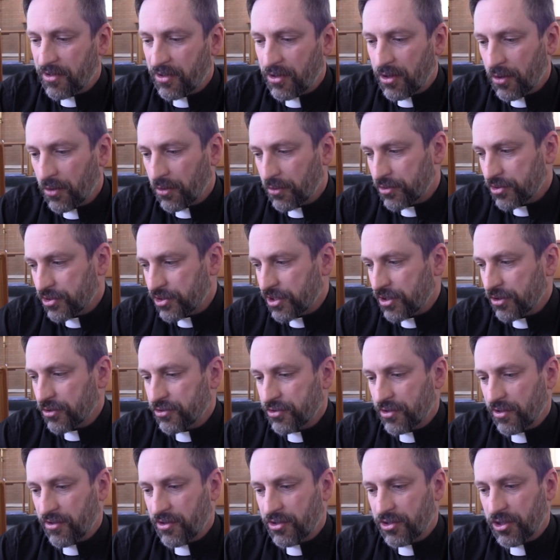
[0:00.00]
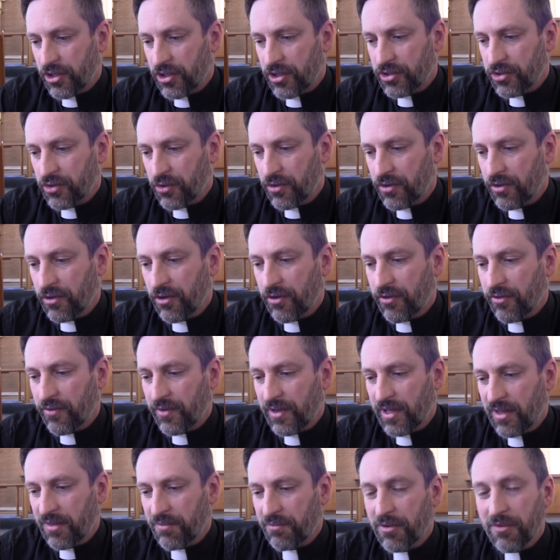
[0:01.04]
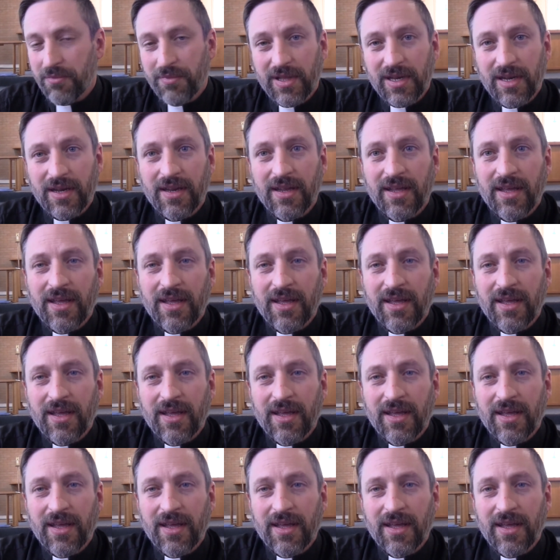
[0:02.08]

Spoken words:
No children's church or nursery is permitted.